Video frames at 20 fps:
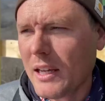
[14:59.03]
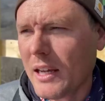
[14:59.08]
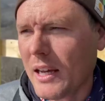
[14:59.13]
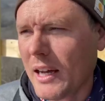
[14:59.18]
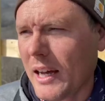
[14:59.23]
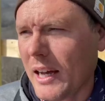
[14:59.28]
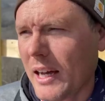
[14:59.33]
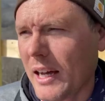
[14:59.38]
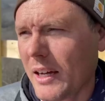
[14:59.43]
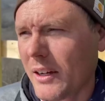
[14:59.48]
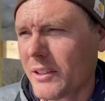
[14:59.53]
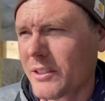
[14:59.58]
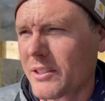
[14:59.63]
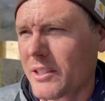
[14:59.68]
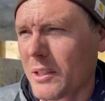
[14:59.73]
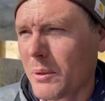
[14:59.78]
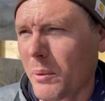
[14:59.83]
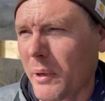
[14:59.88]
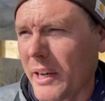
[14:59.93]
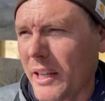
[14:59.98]
Uh, let's
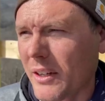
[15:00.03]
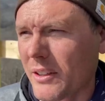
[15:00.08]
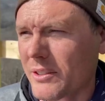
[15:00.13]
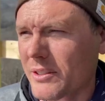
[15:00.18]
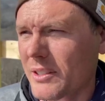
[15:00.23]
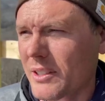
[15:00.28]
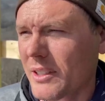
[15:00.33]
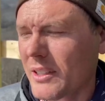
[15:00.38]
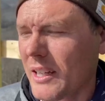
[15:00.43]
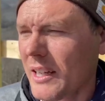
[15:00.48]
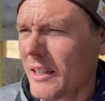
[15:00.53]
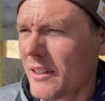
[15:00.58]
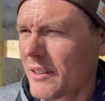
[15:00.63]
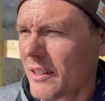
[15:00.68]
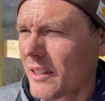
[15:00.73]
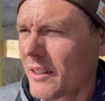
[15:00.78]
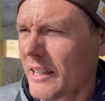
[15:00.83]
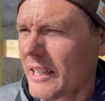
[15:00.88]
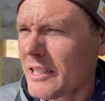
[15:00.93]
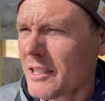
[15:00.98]
see what else. I don't
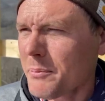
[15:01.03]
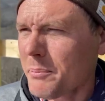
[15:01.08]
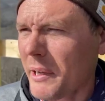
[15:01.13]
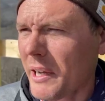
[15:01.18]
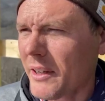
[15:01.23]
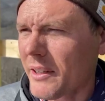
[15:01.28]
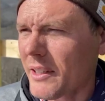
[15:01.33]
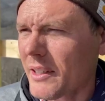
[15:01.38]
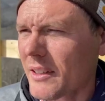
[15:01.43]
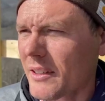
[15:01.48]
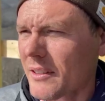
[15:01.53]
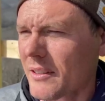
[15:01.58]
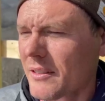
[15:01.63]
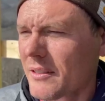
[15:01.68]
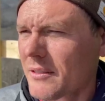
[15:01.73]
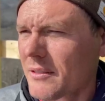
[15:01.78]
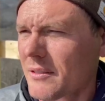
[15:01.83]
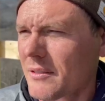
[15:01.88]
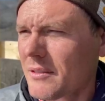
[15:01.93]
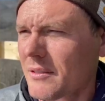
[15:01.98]
know. That's about it.
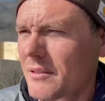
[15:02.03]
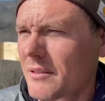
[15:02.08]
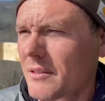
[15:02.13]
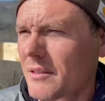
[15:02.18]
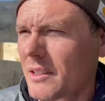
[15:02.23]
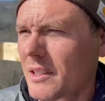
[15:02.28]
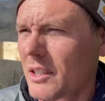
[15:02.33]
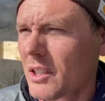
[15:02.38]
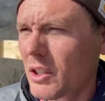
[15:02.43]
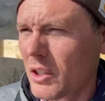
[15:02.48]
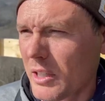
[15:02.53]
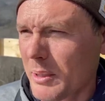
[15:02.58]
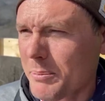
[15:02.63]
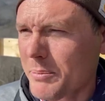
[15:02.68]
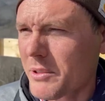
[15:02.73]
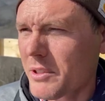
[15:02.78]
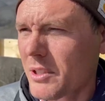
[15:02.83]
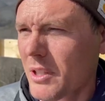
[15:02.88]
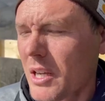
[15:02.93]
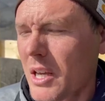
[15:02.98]
Clips.
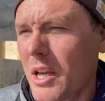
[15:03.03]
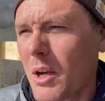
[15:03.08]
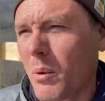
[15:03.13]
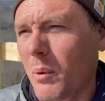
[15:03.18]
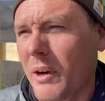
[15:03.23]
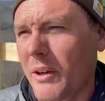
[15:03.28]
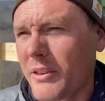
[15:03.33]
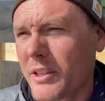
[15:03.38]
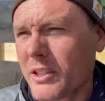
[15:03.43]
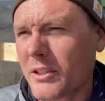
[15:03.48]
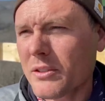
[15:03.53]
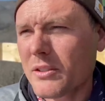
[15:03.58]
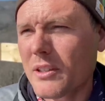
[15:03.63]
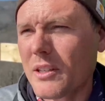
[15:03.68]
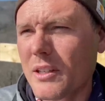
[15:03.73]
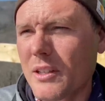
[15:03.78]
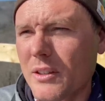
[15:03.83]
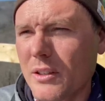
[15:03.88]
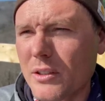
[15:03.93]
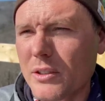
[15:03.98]
Clips. Well, this
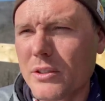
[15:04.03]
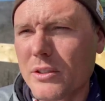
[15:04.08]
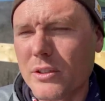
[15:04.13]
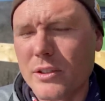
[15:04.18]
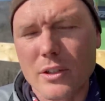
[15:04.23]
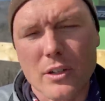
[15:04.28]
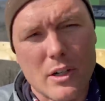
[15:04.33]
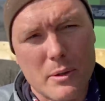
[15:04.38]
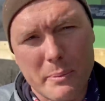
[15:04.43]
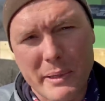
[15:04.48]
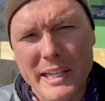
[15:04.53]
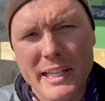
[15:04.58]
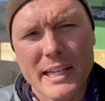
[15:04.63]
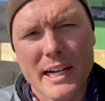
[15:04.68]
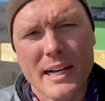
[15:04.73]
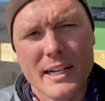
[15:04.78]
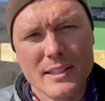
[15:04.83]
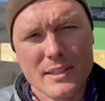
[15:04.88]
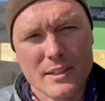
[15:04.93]
there's there are many kinds